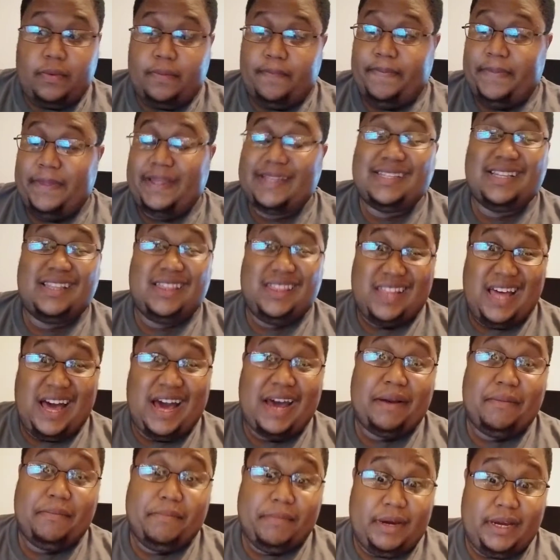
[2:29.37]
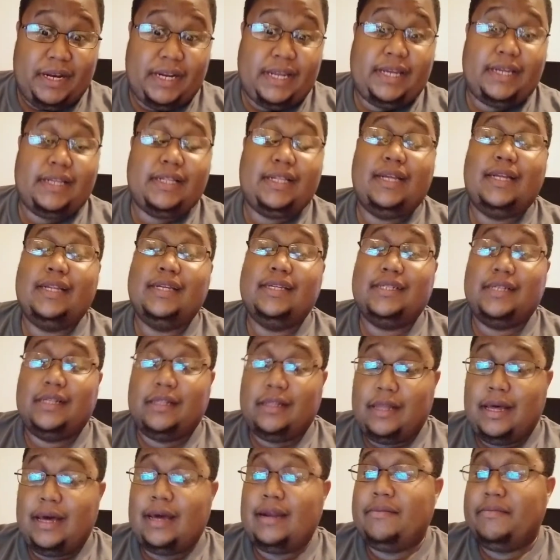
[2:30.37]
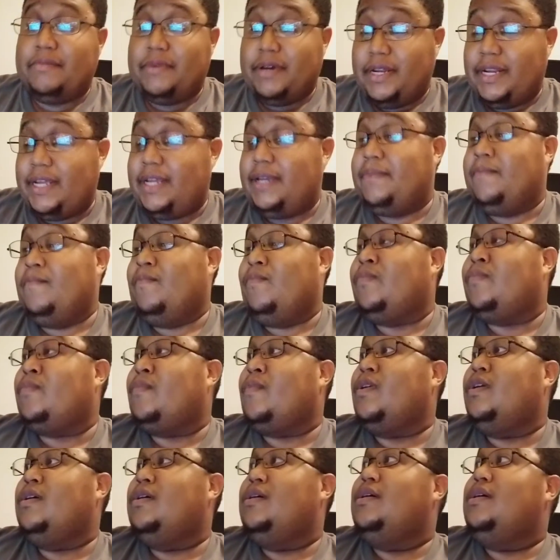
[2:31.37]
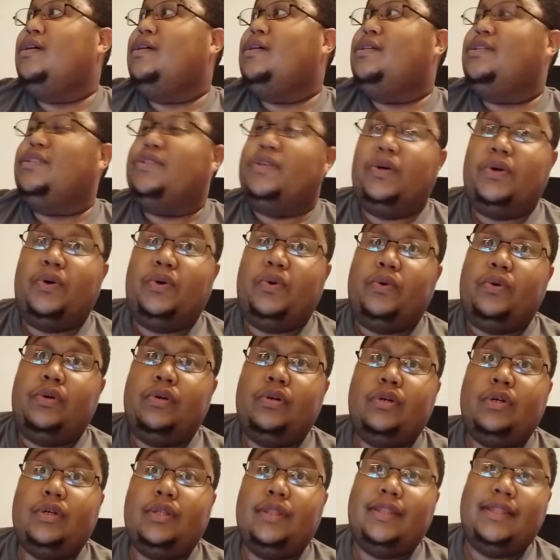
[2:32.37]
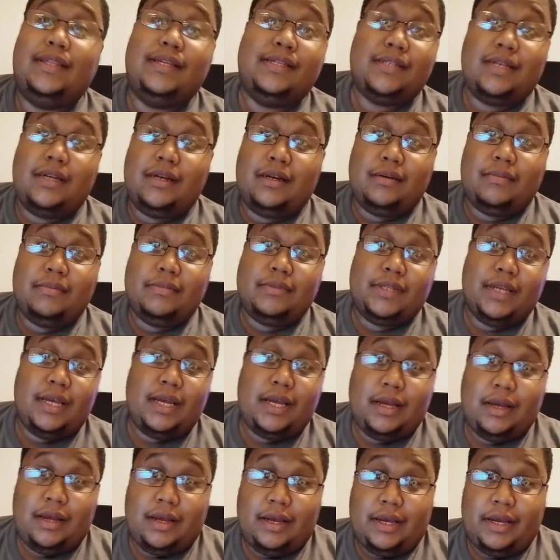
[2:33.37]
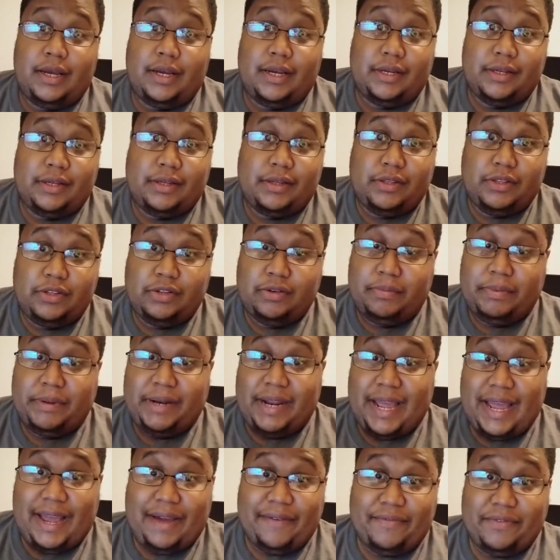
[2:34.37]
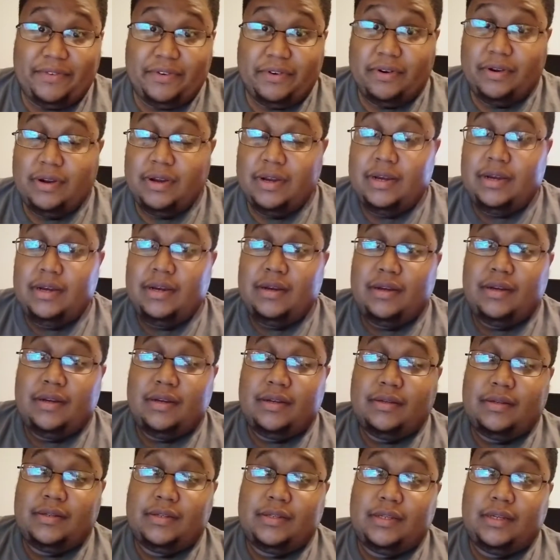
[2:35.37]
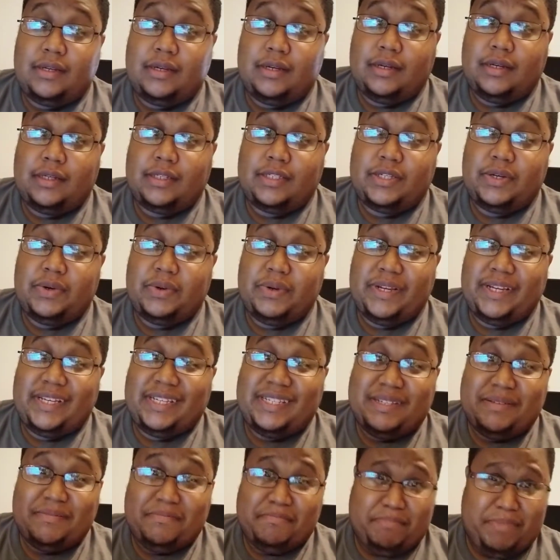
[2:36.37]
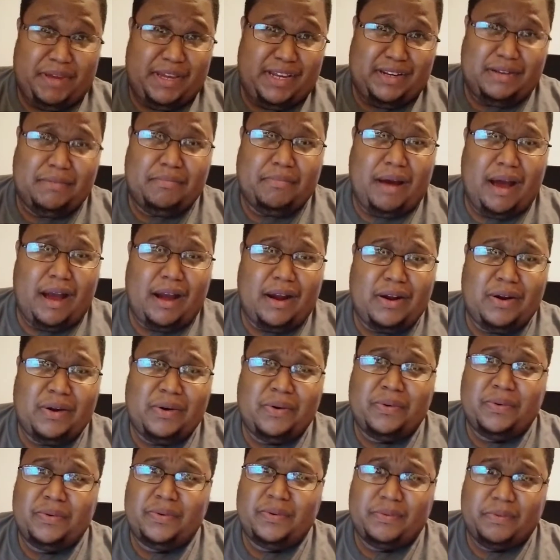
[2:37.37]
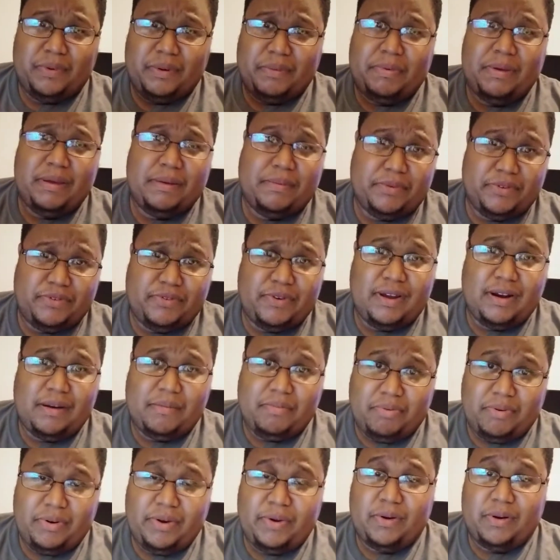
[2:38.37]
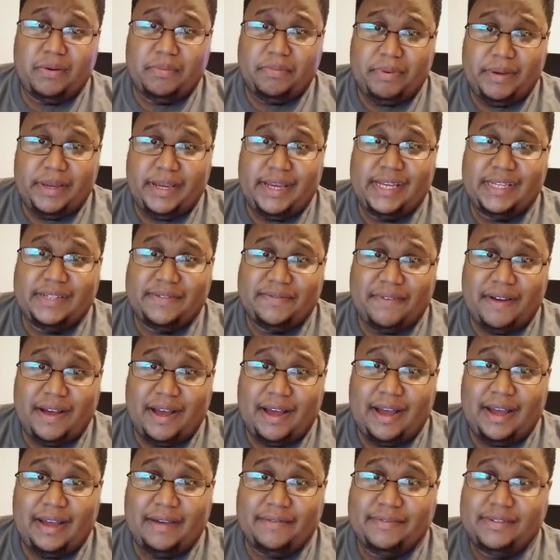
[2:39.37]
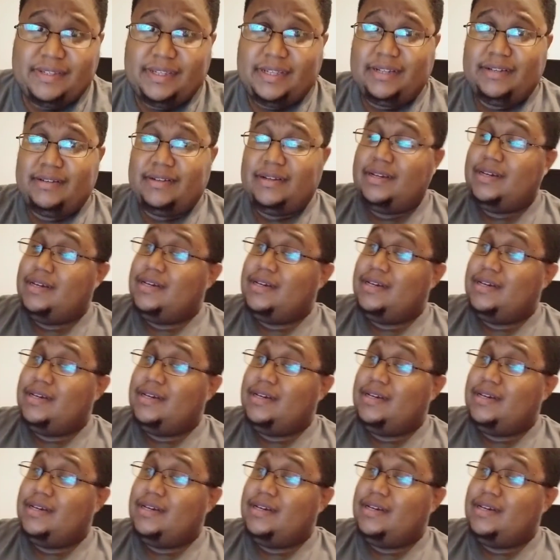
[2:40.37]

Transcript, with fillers: that's a lot of money. That is a lot of money. So this comes uh, a little bit after uh, Sony's big debacle with people trying to pre-order PS5s and